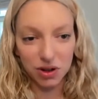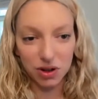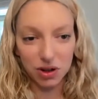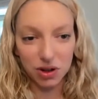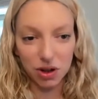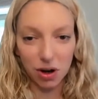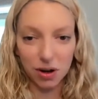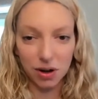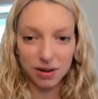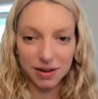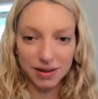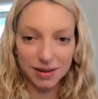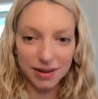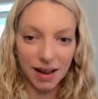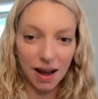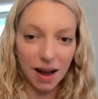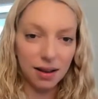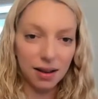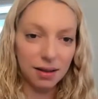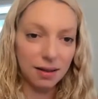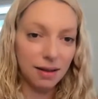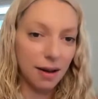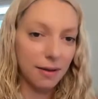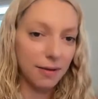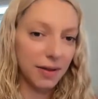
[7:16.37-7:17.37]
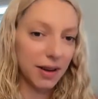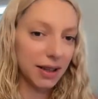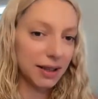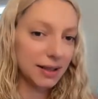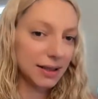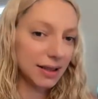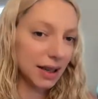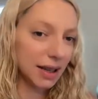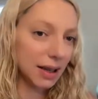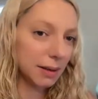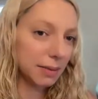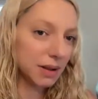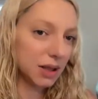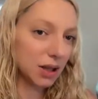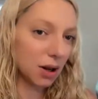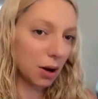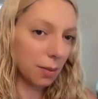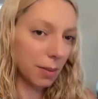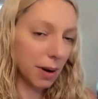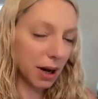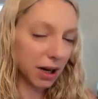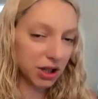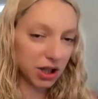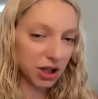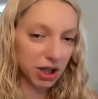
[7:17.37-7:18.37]
starts not loving sleep so
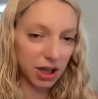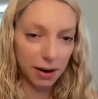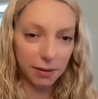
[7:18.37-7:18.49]
much.